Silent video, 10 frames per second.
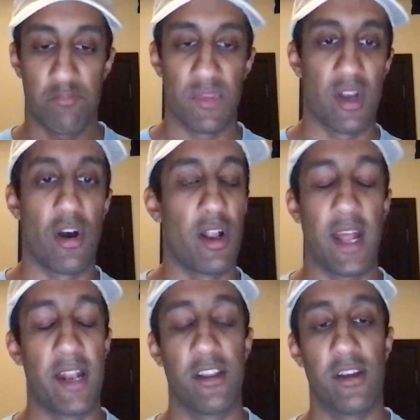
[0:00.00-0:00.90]

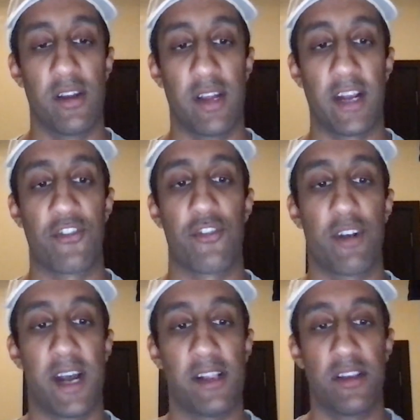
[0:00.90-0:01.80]
and the
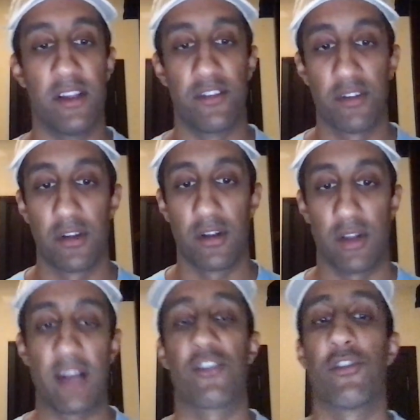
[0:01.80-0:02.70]
externalities,
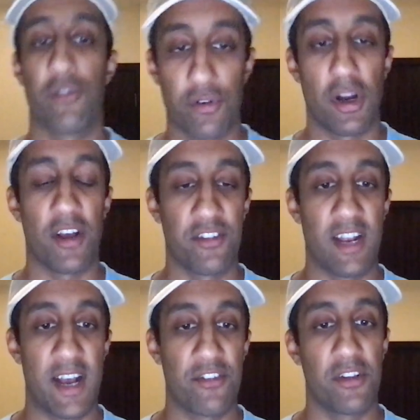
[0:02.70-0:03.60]
external costs it
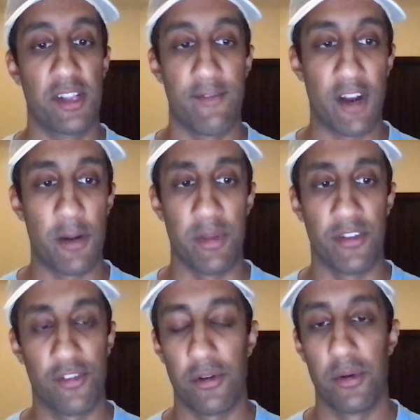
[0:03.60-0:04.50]
has on the environment.
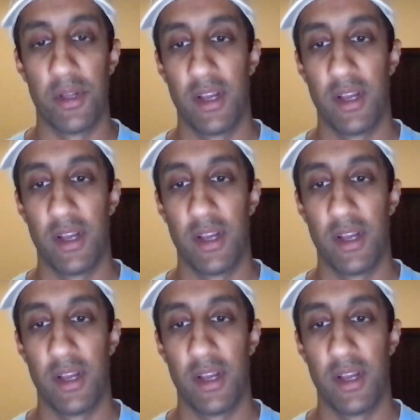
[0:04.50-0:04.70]
So